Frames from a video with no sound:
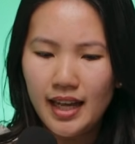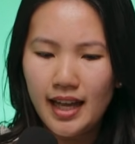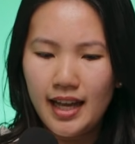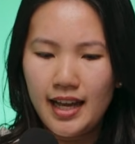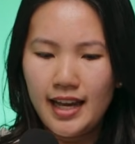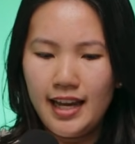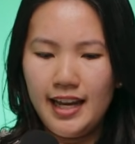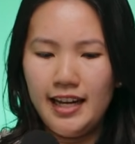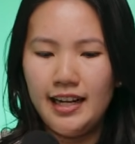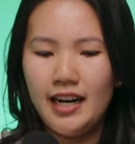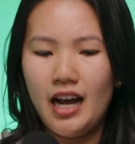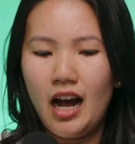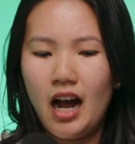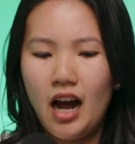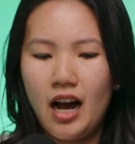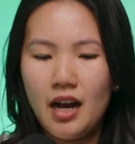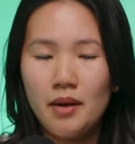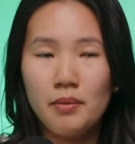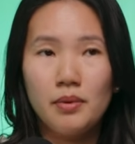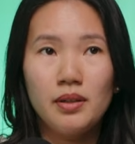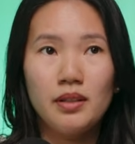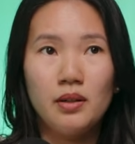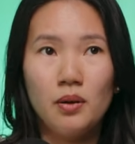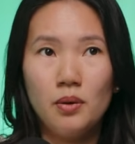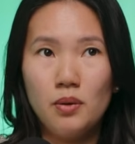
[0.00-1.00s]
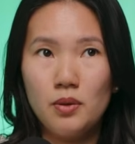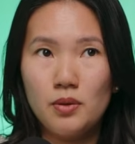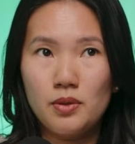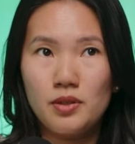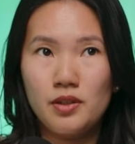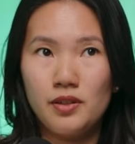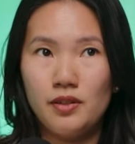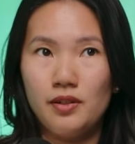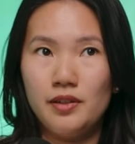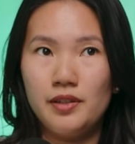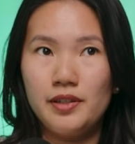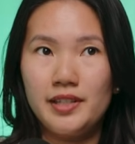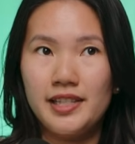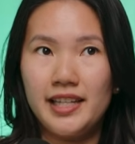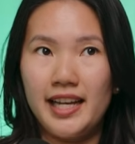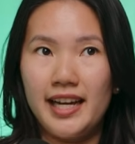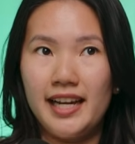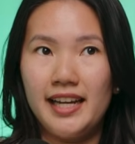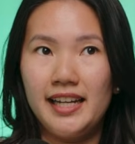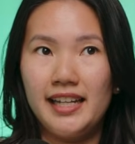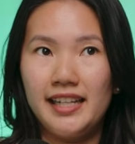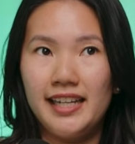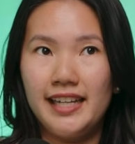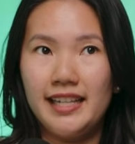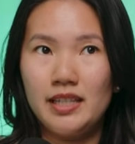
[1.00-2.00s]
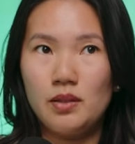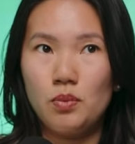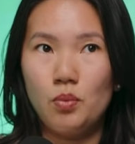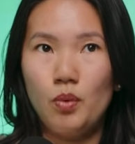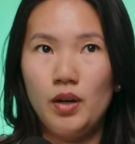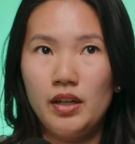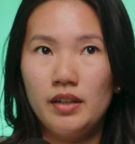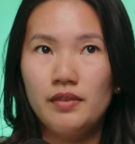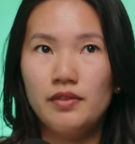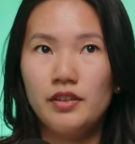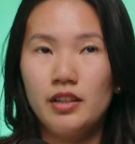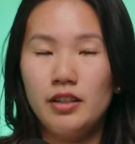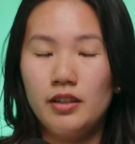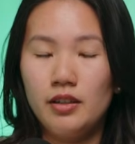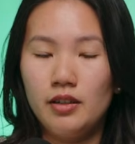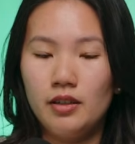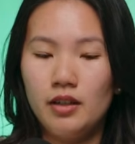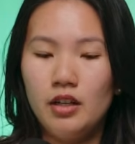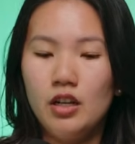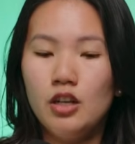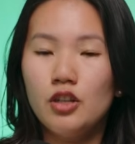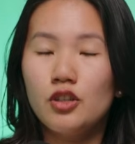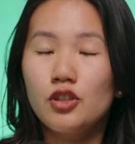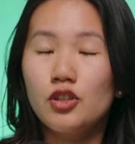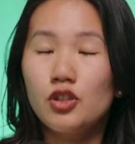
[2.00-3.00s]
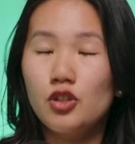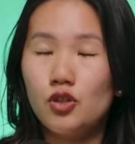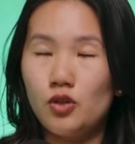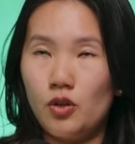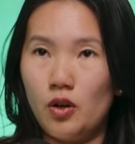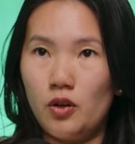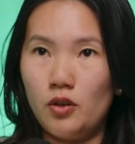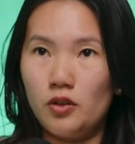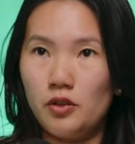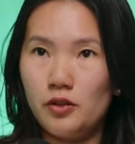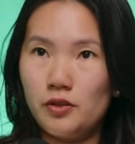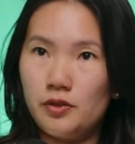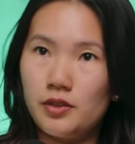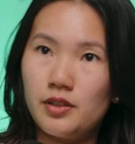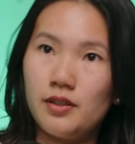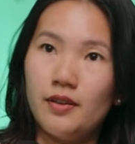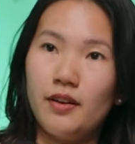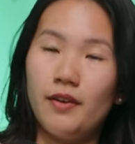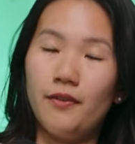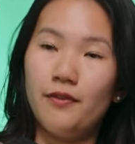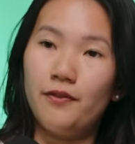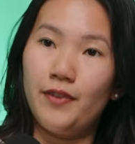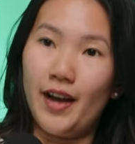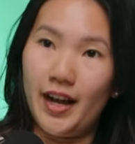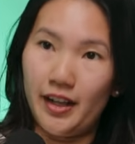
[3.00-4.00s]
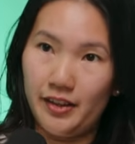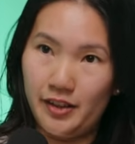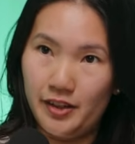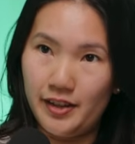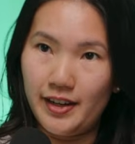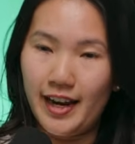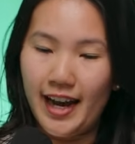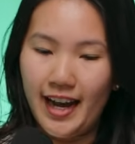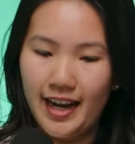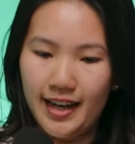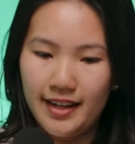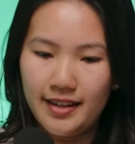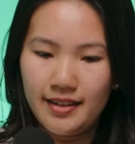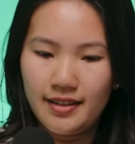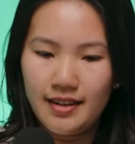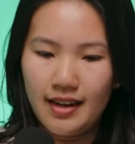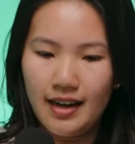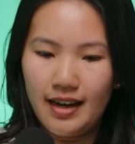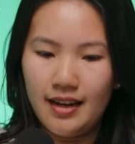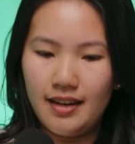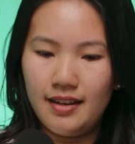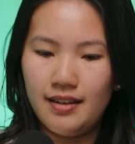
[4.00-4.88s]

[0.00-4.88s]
And I would also say it's one of the strongest value add